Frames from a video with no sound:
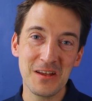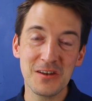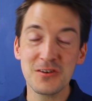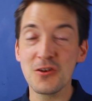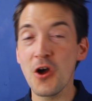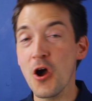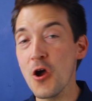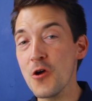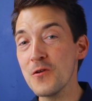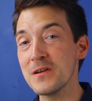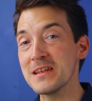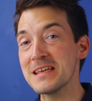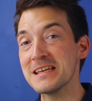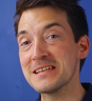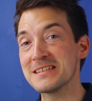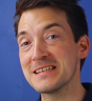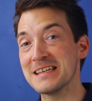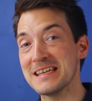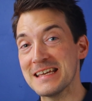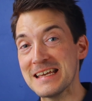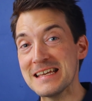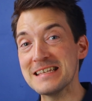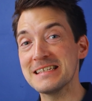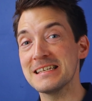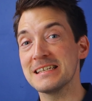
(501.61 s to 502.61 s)
Not only is
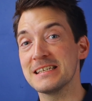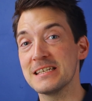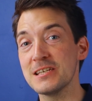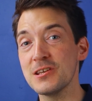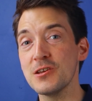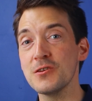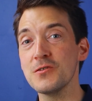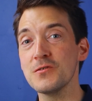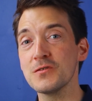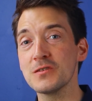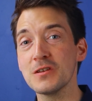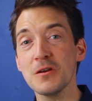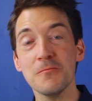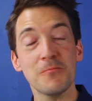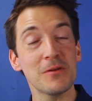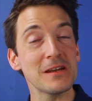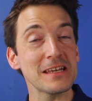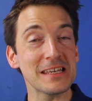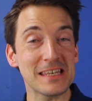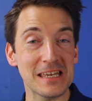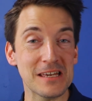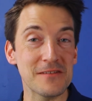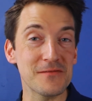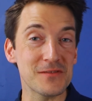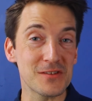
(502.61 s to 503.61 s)
it easy to use, but
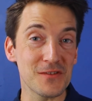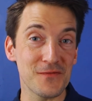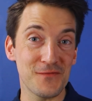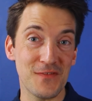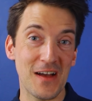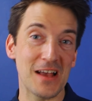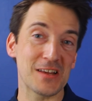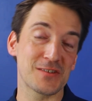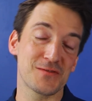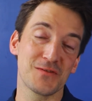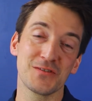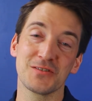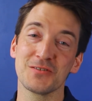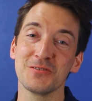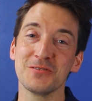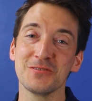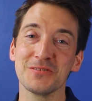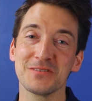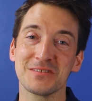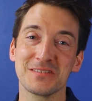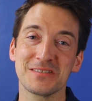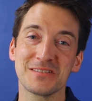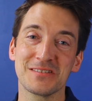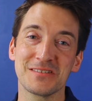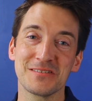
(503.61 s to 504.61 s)
it gives fast
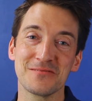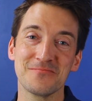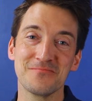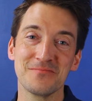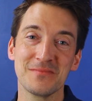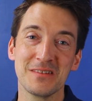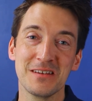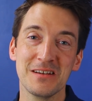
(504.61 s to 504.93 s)
results